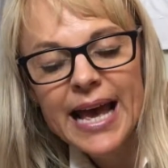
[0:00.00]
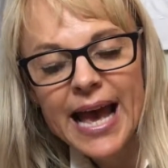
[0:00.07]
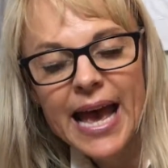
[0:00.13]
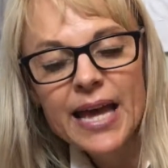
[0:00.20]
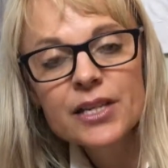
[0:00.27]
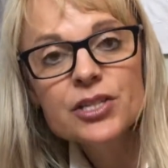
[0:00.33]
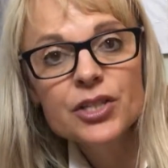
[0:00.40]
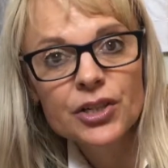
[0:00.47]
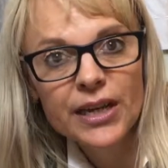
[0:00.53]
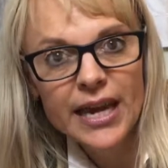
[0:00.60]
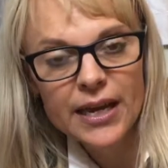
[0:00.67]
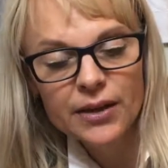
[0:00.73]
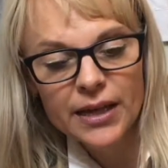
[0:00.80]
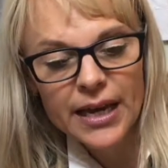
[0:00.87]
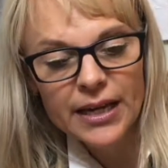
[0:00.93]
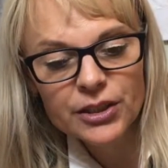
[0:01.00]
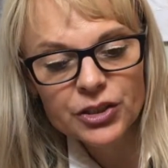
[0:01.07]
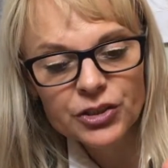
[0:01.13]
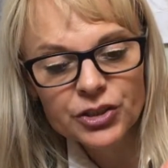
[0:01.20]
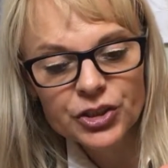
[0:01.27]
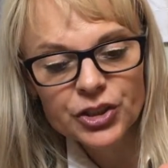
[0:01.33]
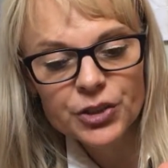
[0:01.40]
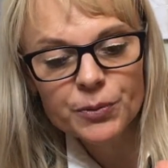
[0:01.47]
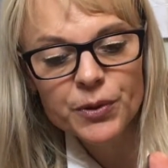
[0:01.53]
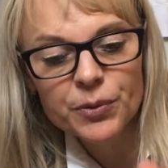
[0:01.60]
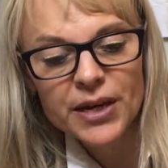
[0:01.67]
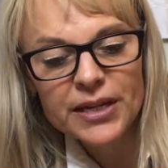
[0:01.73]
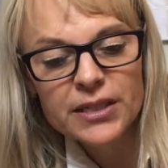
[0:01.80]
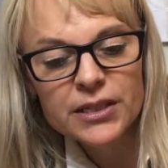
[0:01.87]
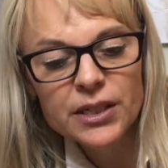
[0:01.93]
And your Kegel Angel should be
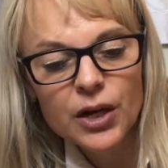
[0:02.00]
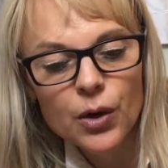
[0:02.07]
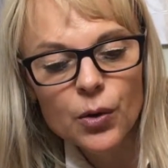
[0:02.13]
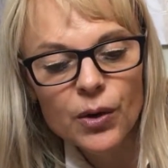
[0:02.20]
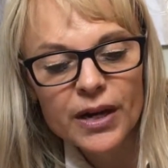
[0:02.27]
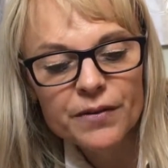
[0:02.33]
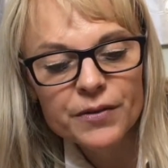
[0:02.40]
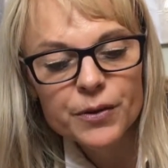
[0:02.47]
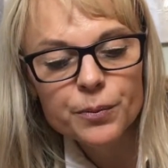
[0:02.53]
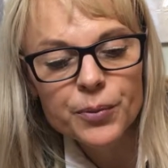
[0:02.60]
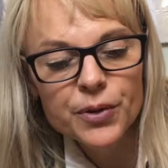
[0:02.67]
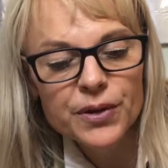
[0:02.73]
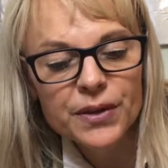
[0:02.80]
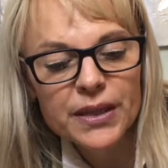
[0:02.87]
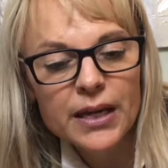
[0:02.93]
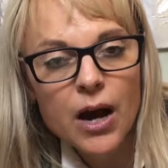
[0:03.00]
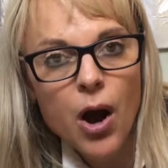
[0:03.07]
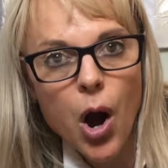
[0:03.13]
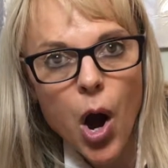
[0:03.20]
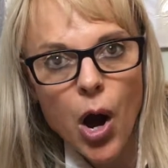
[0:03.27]
ready to go if you put the